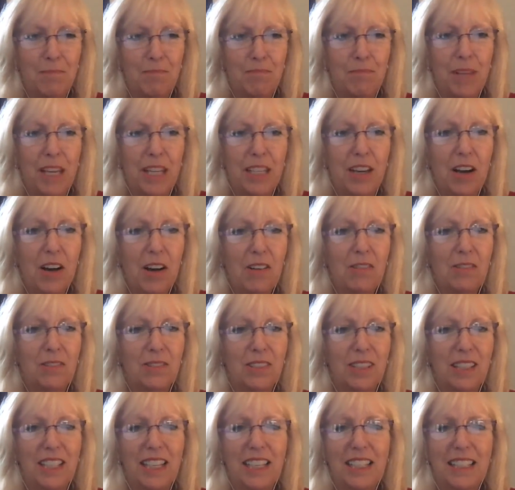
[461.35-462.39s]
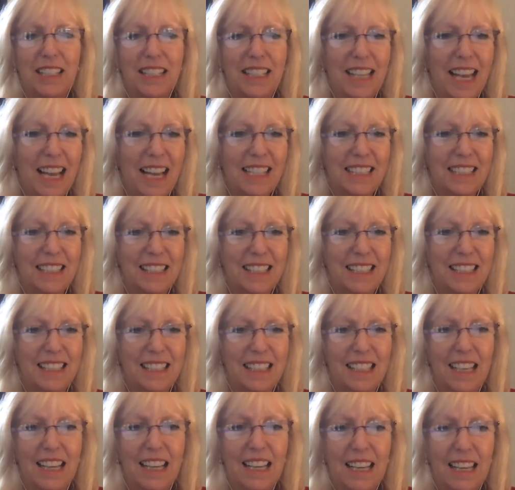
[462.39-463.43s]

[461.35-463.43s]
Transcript: Menon says, yes.